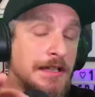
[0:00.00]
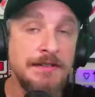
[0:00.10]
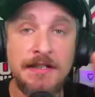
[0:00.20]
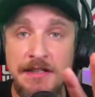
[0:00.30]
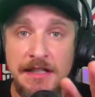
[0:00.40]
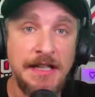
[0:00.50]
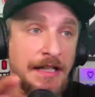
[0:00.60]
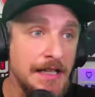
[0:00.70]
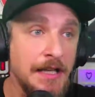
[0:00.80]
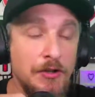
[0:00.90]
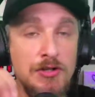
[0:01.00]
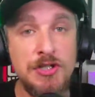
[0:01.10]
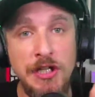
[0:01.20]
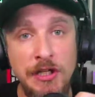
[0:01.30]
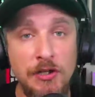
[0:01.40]
on young
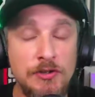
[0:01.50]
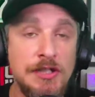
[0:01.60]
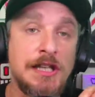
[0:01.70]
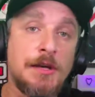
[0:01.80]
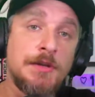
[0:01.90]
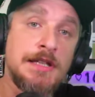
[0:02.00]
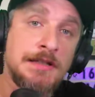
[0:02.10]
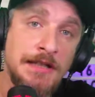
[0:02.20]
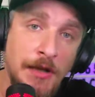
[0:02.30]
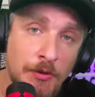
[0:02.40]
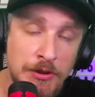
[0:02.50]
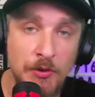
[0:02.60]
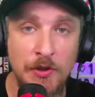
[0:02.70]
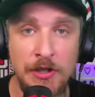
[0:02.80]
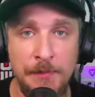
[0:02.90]
players. He has to sell 3
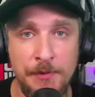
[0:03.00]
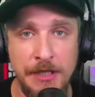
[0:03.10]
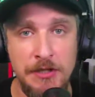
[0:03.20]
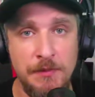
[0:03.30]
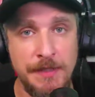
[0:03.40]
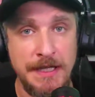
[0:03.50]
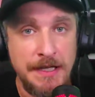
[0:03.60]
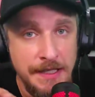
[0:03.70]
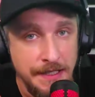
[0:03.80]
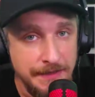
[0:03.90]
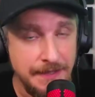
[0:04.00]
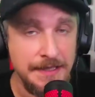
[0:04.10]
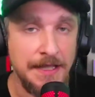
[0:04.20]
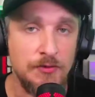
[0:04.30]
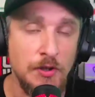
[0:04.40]
or 4 players a year to balance his
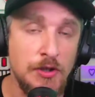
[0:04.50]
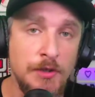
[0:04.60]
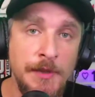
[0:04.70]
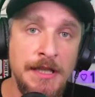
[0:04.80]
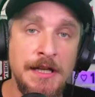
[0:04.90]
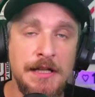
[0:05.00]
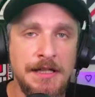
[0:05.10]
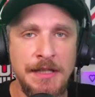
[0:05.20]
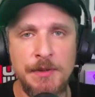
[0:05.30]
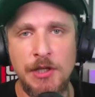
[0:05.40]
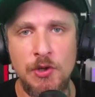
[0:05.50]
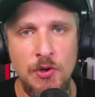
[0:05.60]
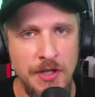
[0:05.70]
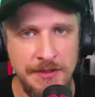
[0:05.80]
economy. River is